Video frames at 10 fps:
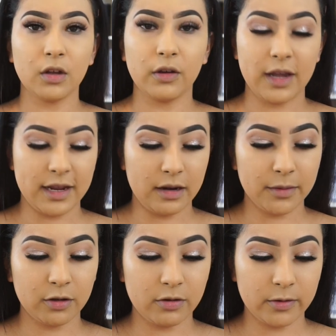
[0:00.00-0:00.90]
Okay, now I'm
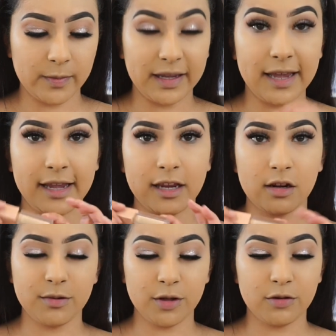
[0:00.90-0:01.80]
gonna go in with my
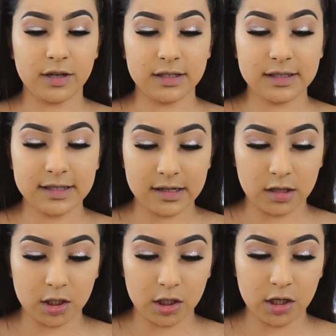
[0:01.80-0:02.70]
KKW
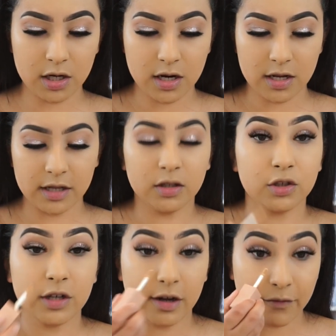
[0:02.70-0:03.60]
Concealer in the
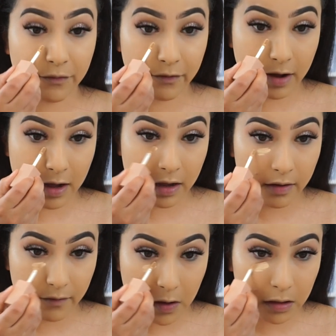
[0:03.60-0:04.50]
shade 5,
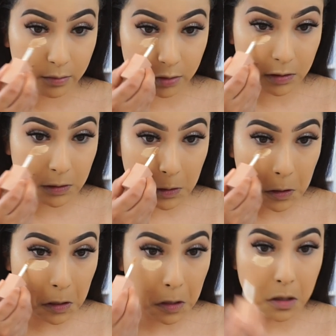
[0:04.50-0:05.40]
and I'm just gonna
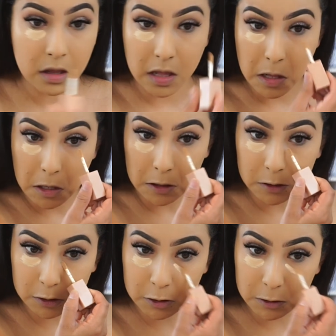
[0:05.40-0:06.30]

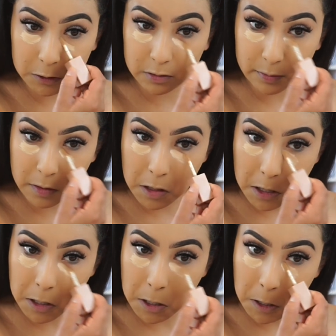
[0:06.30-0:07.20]
apply